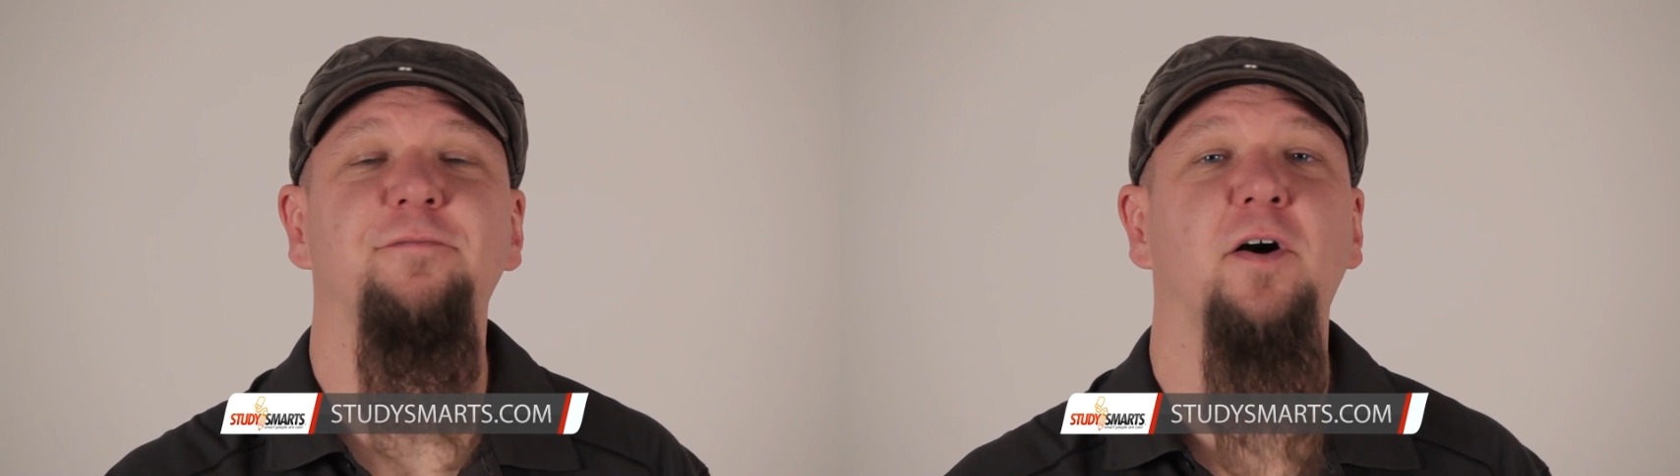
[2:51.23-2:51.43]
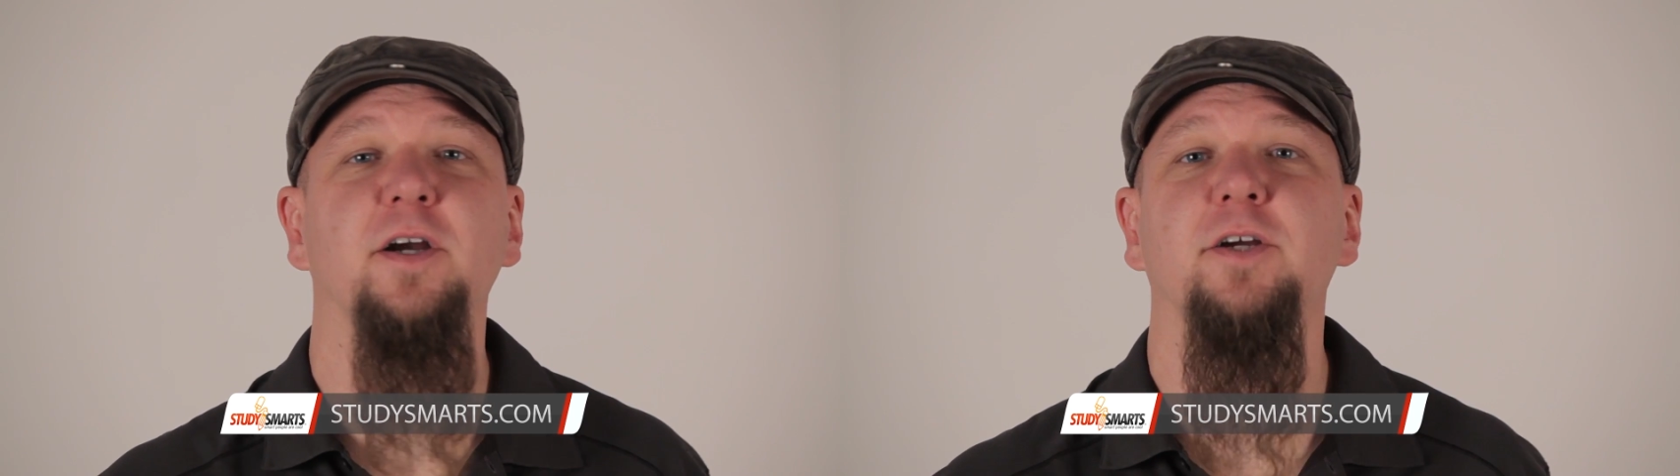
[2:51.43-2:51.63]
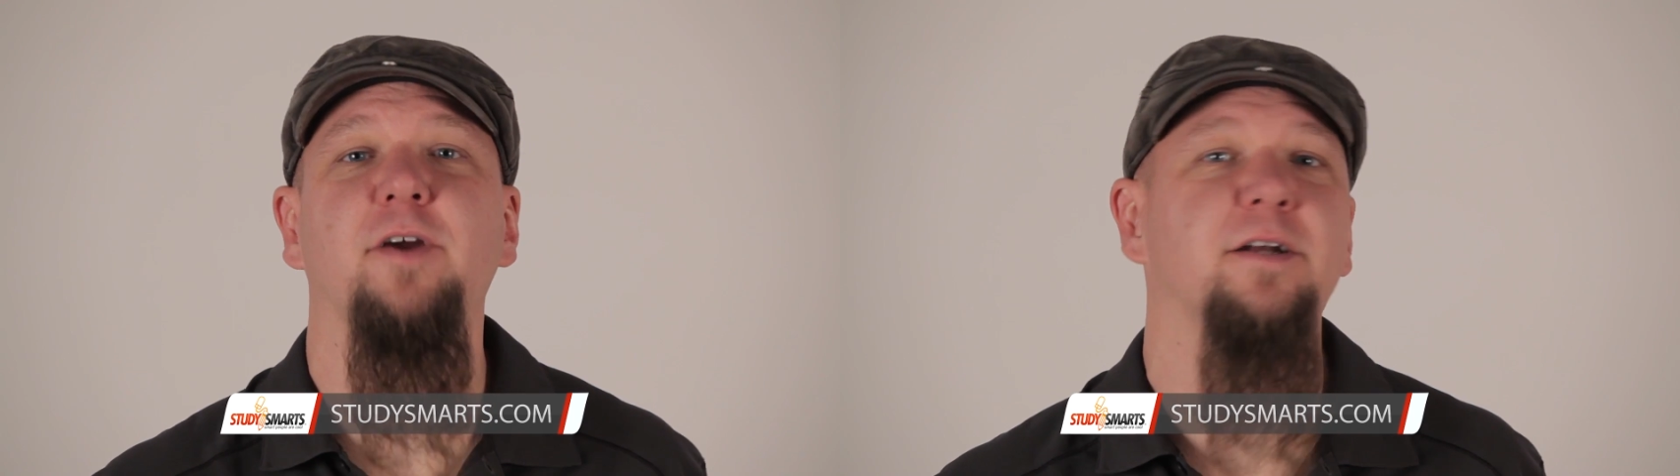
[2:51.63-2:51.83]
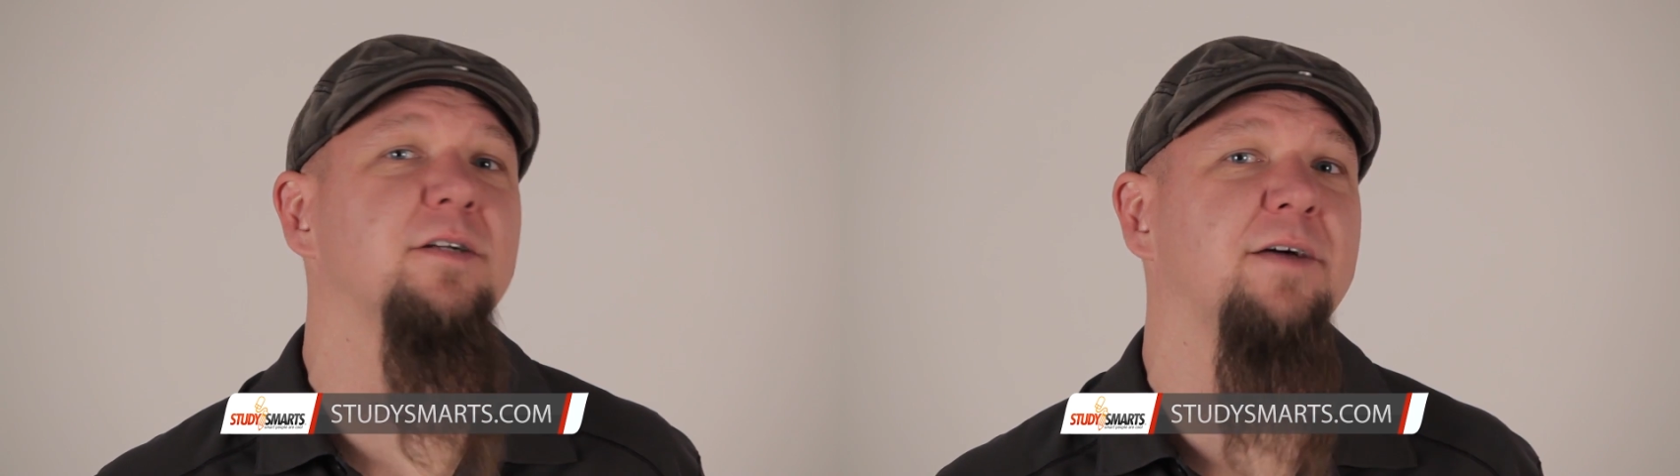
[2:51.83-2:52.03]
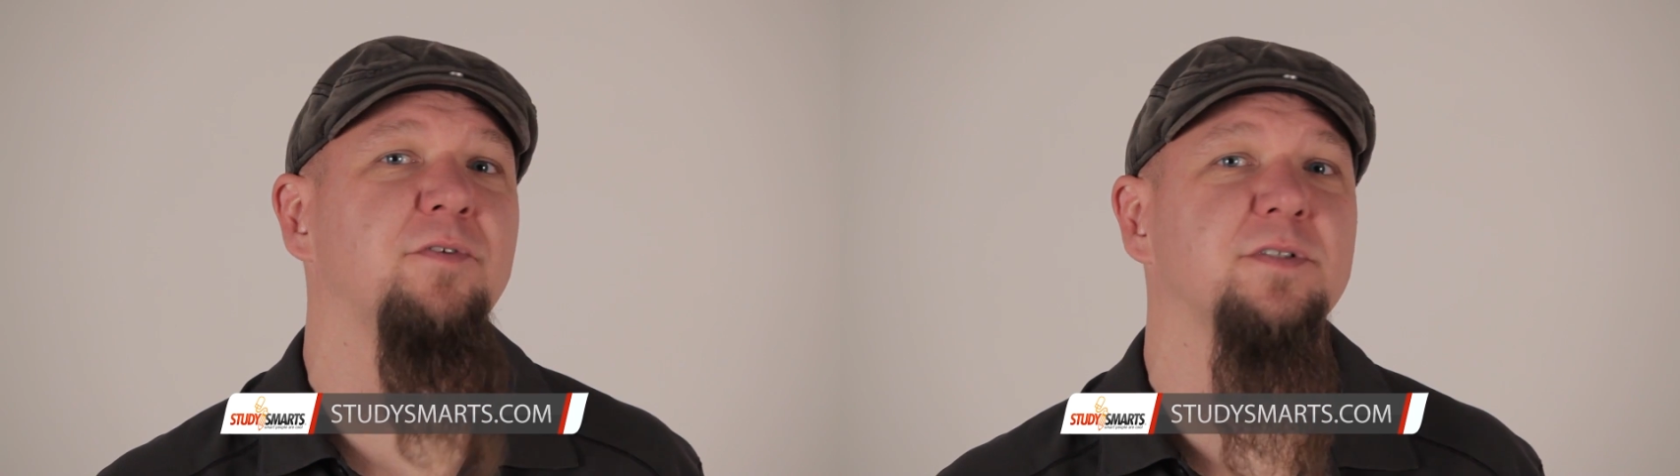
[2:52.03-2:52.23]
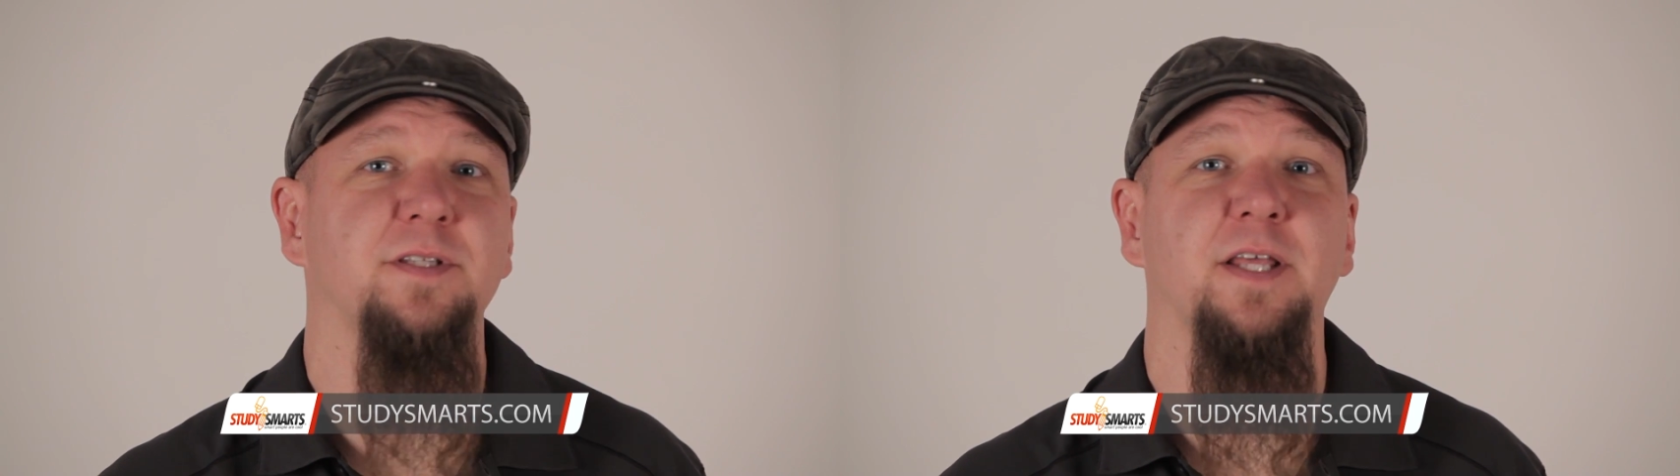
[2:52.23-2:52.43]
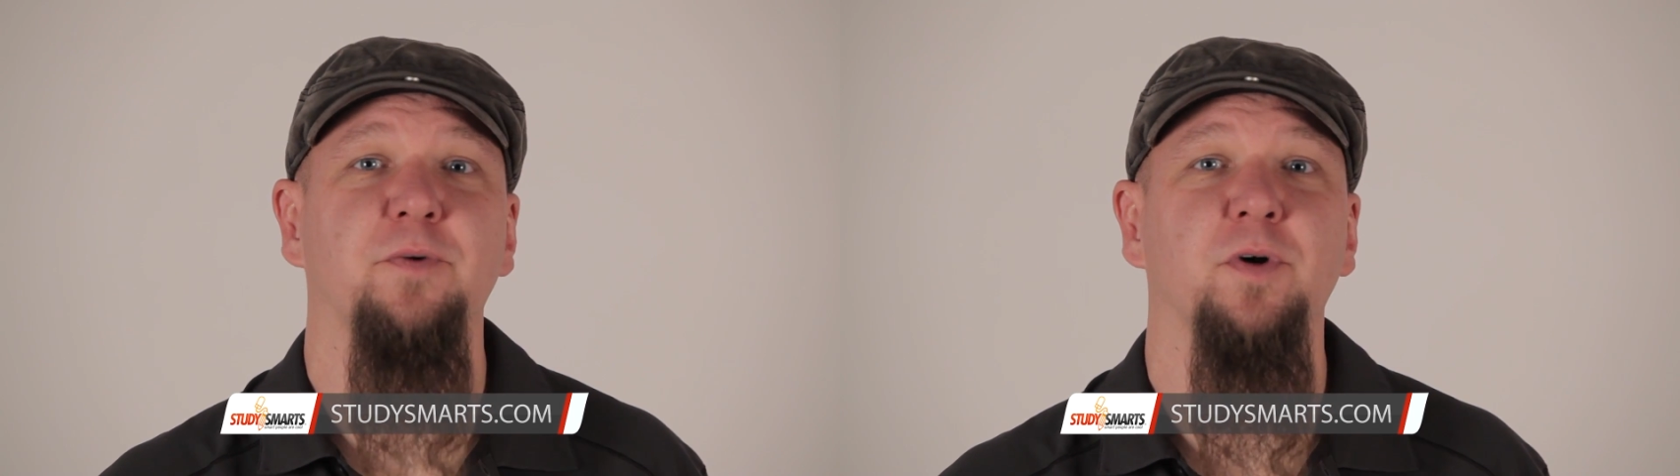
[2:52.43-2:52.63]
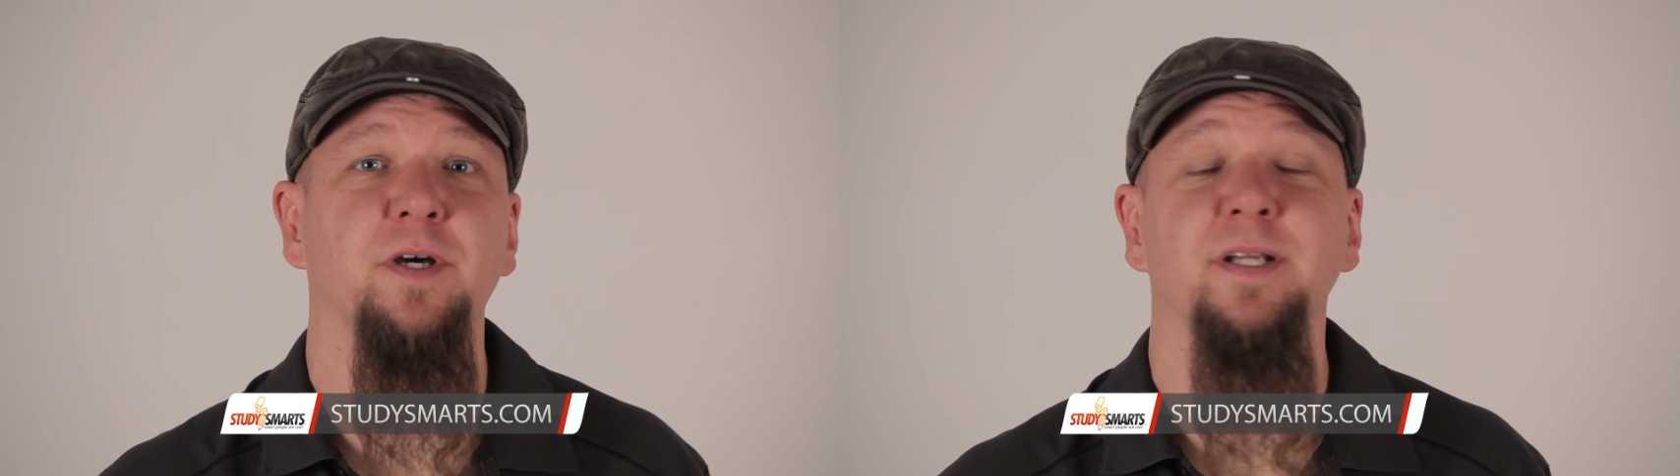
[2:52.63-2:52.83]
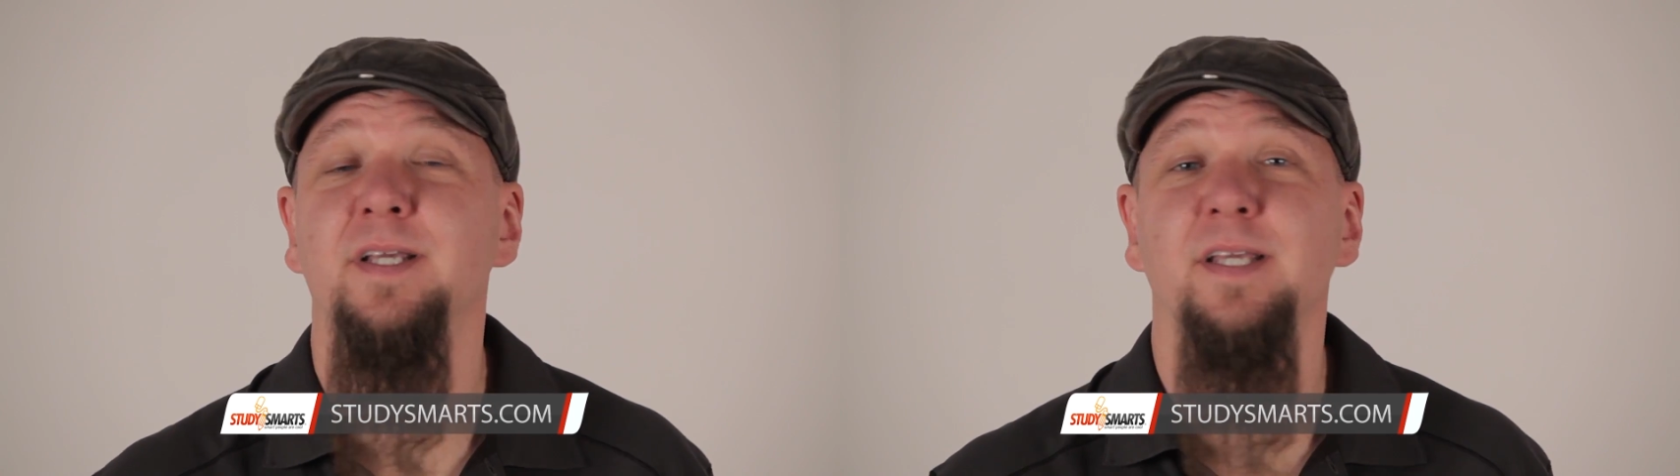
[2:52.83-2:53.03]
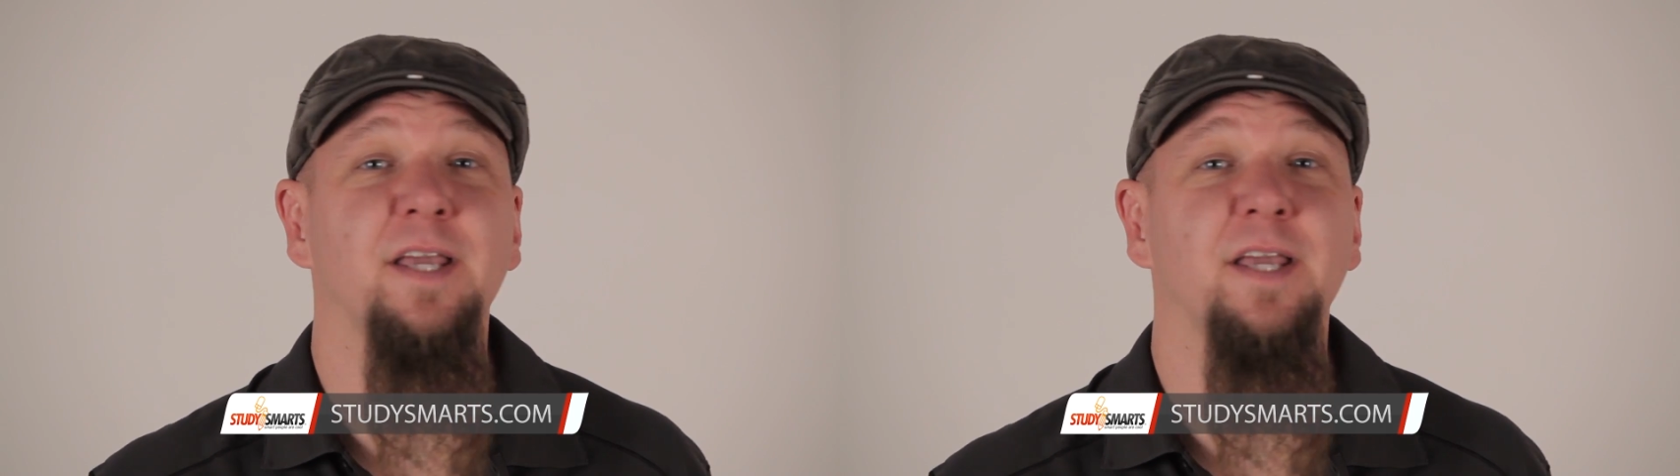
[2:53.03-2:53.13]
far greater levels than they would